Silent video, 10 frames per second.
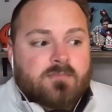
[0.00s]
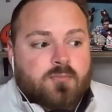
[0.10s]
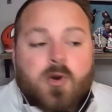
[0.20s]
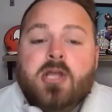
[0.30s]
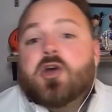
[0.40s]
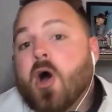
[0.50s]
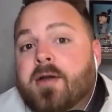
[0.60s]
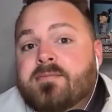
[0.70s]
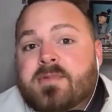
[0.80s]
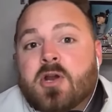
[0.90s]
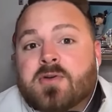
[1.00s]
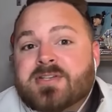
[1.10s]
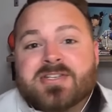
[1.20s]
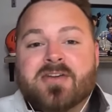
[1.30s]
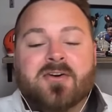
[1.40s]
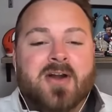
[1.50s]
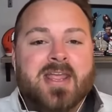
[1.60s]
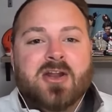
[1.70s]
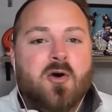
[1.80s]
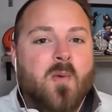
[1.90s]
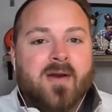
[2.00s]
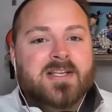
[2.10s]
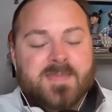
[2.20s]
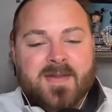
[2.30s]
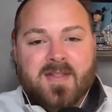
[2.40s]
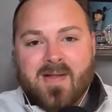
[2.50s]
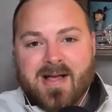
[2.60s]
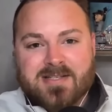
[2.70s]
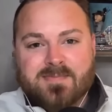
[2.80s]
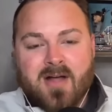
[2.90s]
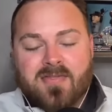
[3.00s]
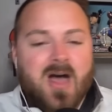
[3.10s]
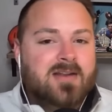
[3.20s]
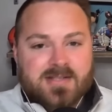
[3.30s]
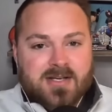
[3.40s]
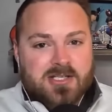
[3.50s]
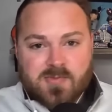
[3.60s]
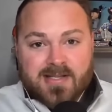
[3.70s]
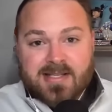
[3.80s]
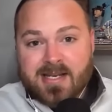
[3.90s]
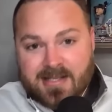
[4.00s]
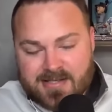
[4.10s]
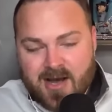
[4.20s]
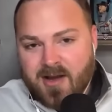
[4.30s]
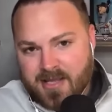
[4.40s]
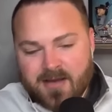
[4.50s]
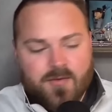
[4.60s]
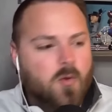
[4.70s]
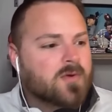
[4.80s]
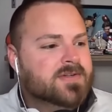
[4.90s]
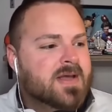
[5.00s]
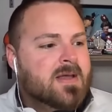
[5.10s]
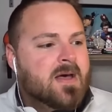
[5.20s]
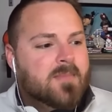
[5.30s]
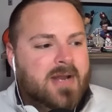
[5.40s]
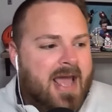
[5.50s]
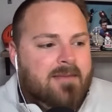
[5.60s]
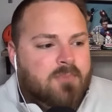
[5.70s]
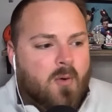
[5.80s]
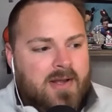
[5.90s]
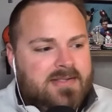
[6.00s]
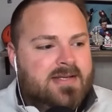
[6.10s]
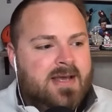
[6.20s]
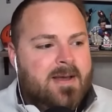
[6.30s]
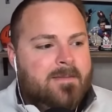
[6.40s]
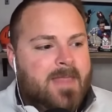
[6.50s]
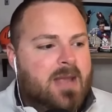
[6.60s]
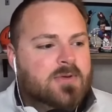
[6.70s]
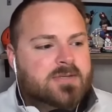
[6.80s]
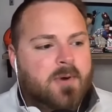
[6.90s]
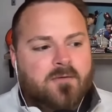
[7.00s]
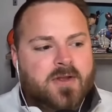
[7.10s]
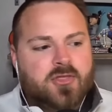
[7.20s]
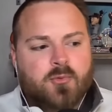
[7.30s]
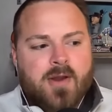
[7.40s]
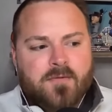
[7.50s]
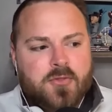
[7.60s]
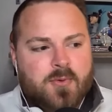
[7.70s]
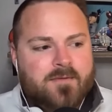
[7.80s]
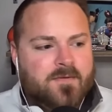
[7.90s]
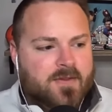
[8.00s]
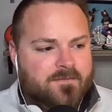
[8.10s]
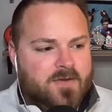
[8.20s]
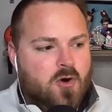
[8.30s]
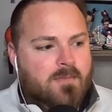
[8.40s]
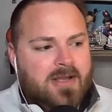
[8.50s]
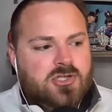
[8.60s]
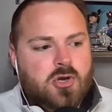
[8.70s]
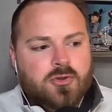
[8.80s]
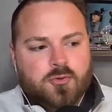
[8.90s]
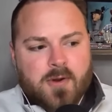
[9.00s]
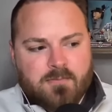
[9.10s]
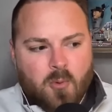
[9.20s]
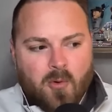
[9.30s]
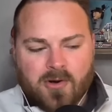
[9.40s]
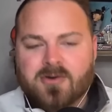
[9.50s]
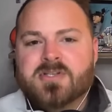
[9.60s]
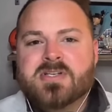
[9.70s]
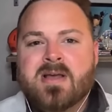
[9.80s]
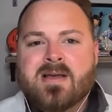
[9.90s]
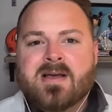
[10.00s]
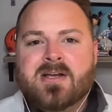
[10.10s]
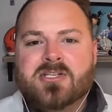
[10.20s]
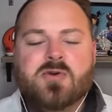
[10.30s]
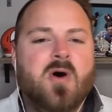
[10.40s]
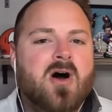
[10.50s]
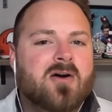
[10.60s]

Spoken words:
pretty good, you know, considering, you know, where he's been the last month. Not as good as what he did at Kentucky, of course, but 8 points. He was a perfect 3-for-3 from the field, made 2 3-pointers. So,